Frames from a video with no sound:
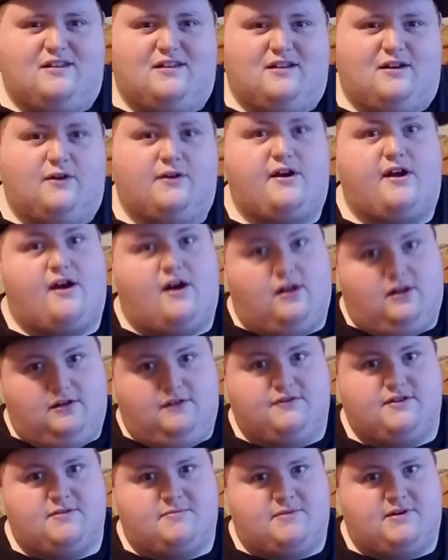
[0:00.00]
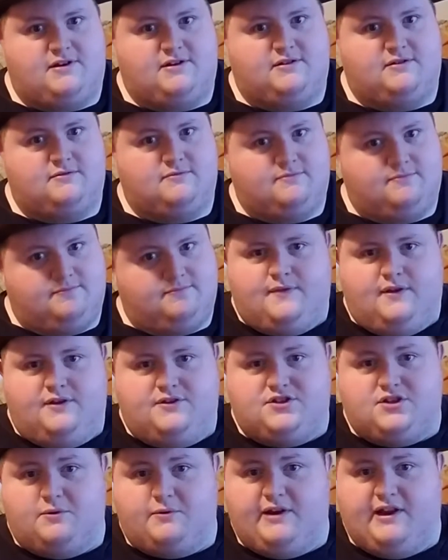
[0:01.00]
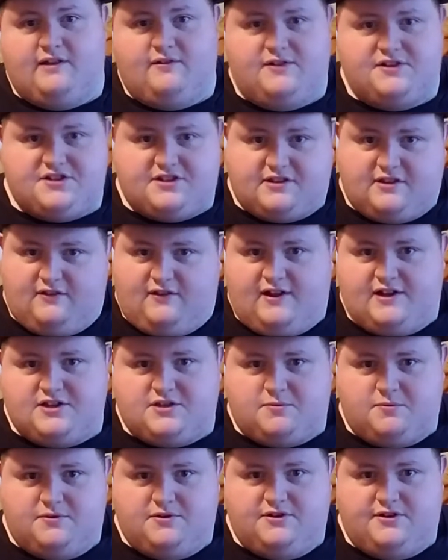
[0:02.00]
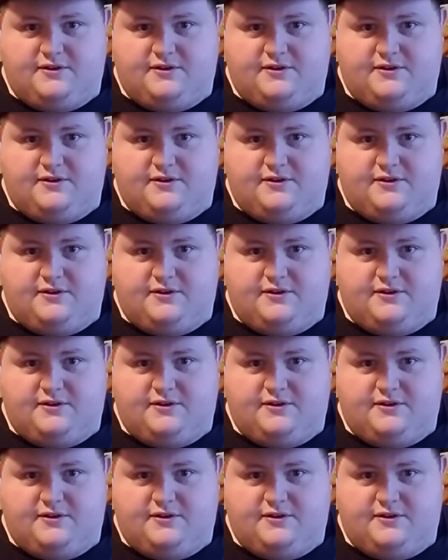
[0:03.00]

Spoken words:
Okay, all of them I do. So when I list the last one,